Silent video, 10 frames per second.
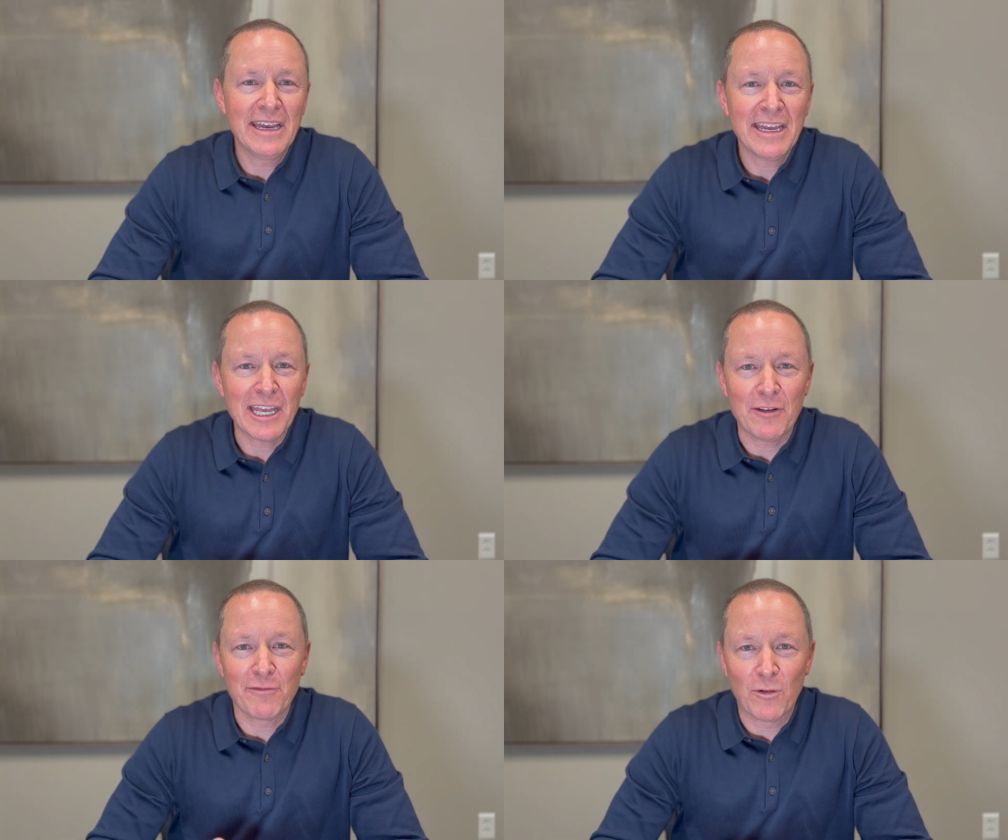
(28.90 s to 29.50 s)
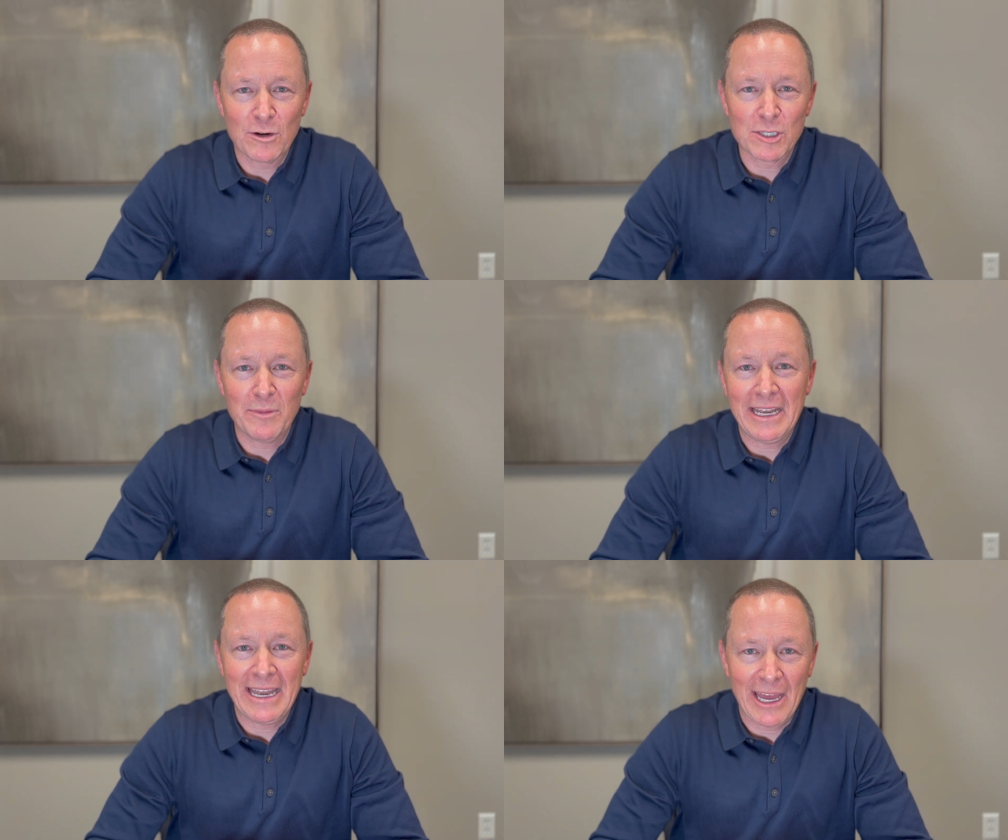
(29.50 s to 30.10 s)

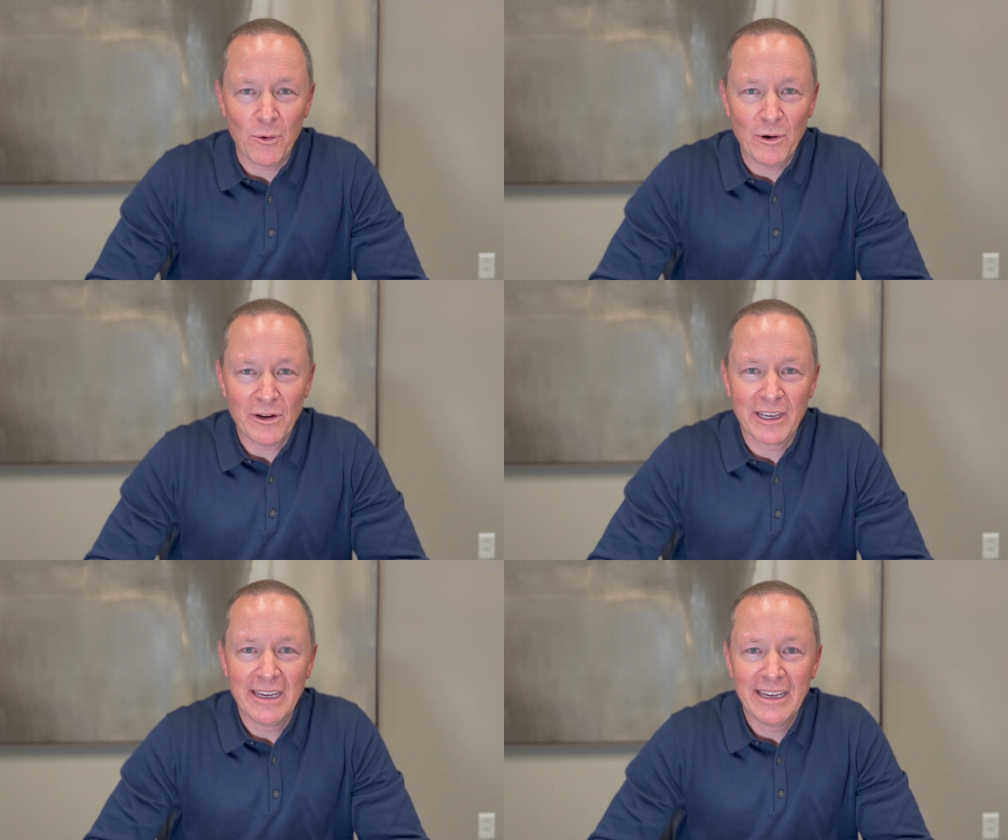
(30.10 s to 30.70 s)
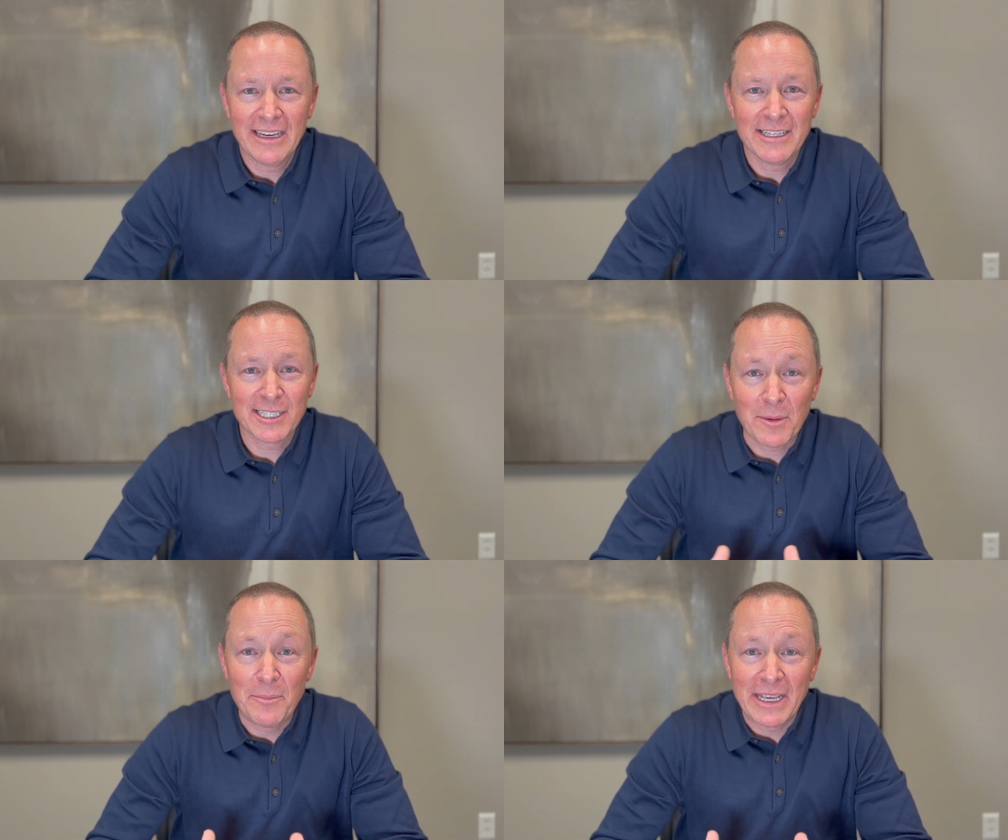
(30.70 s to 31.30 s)
Enforcement Network. This
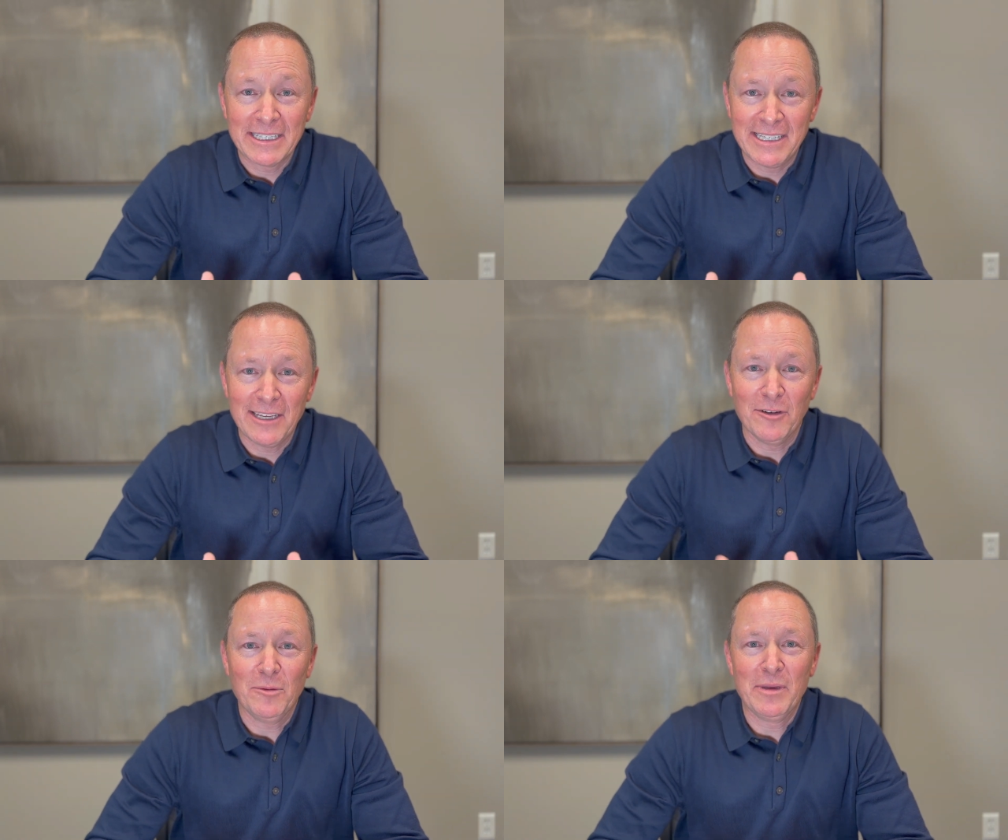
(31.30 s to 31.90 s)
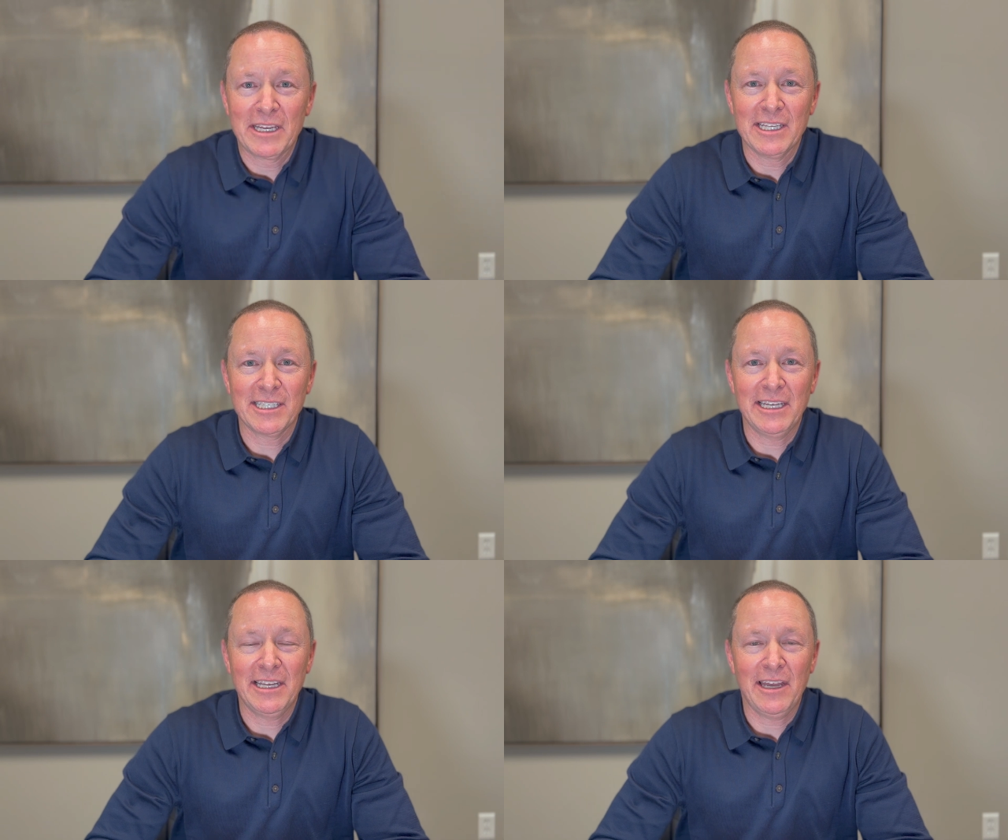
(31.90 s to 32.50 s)
is a big deal because
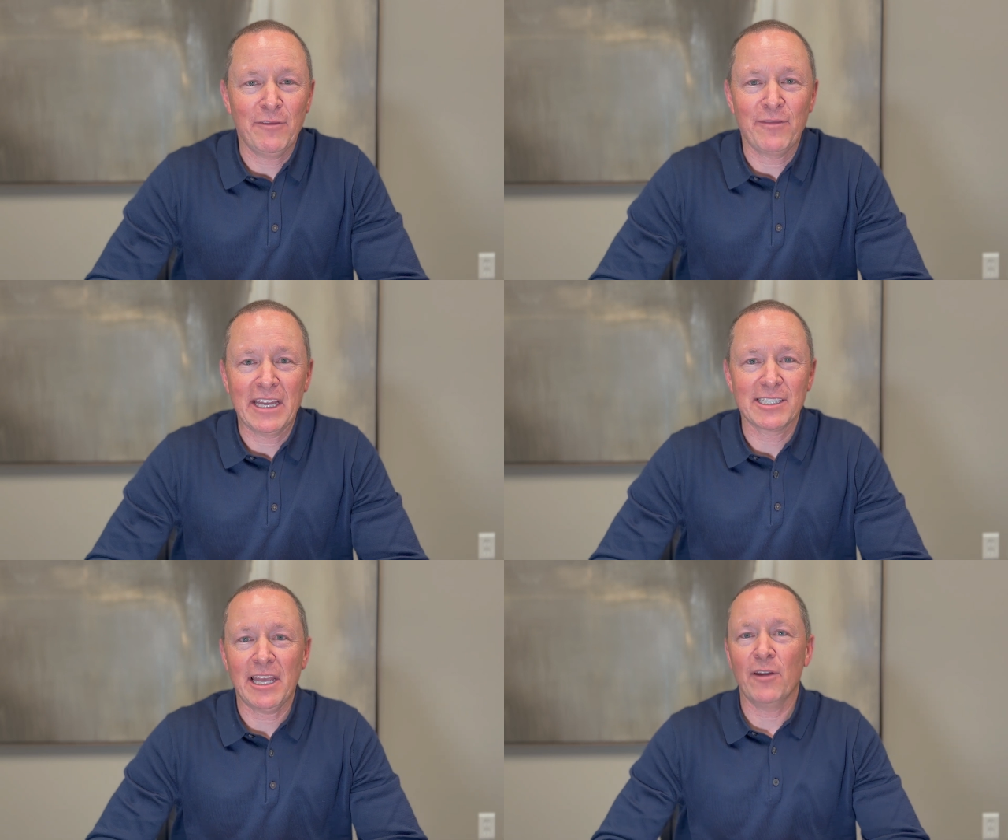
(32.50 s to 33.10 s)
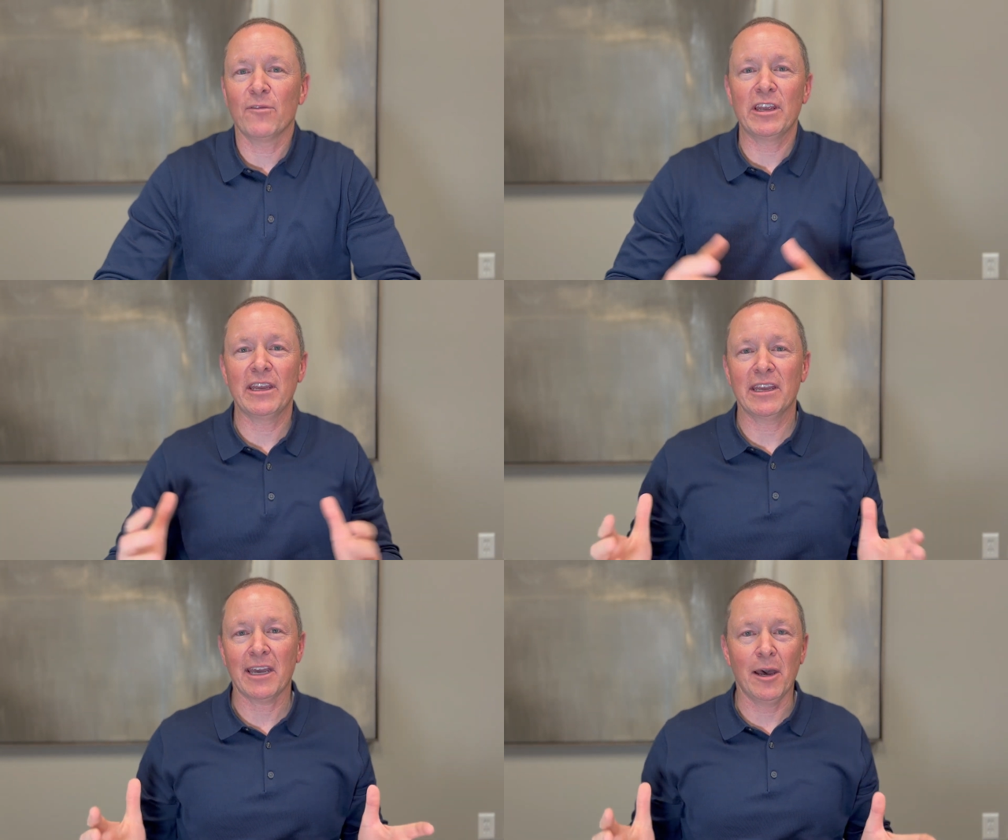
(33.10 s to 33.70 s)
it affects
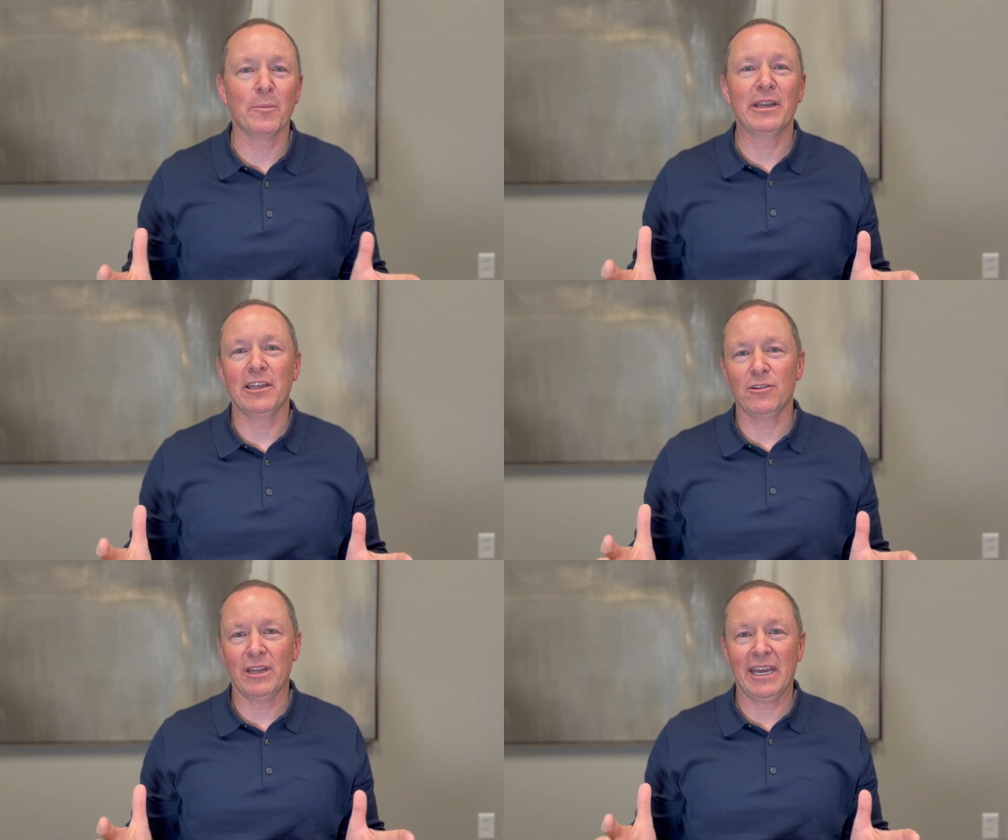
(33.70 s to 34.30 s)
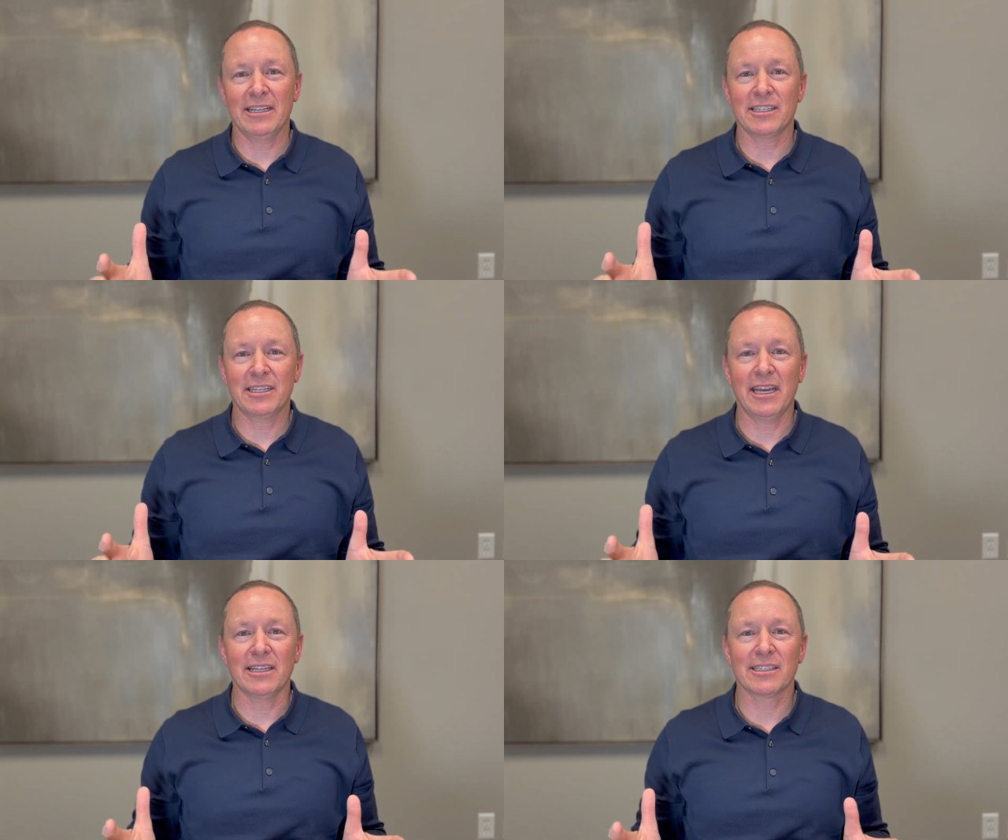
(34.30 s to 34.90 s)
every company in the United
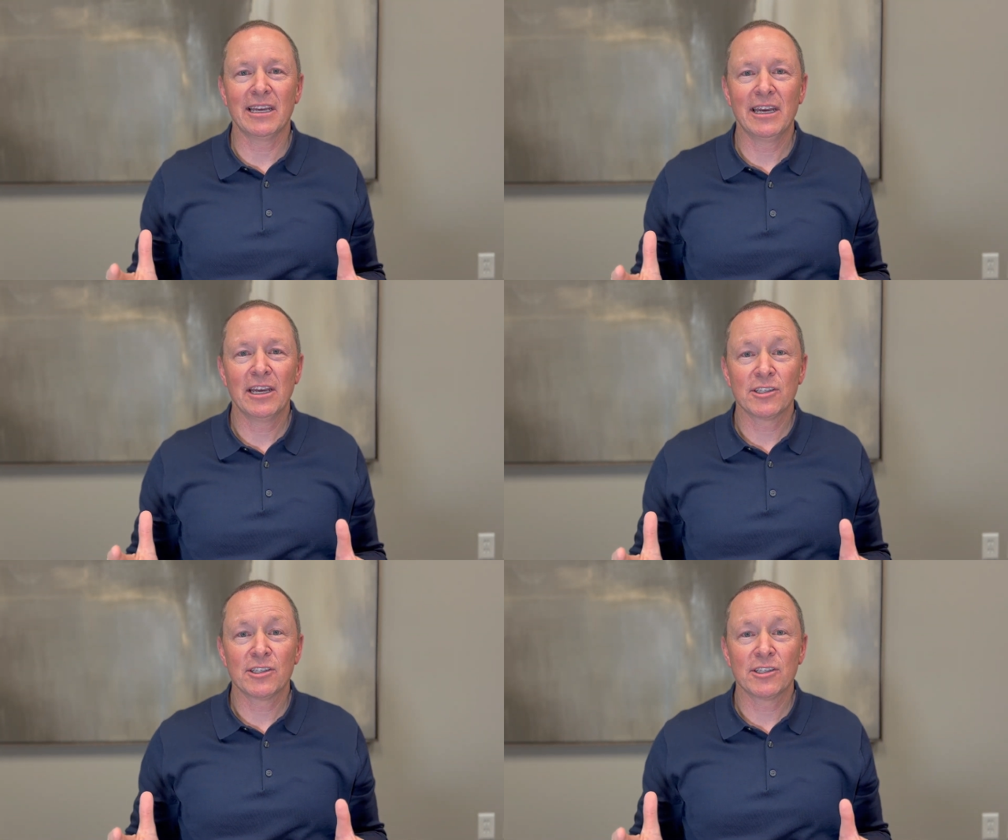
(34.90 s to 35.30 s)
States.